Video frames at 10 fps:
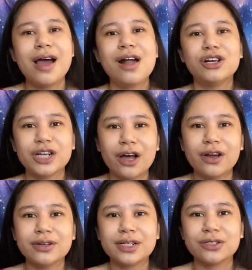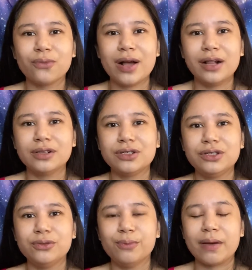Shout out as well
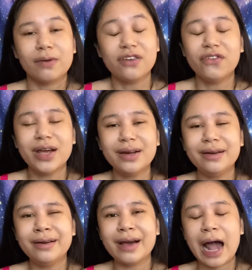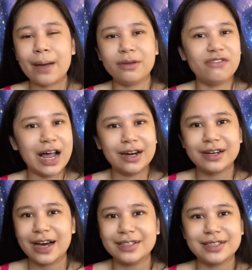to my boyfriend. Happy
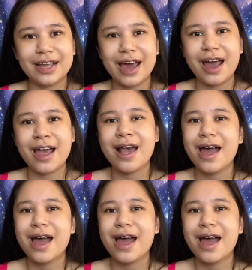Valentine's Day.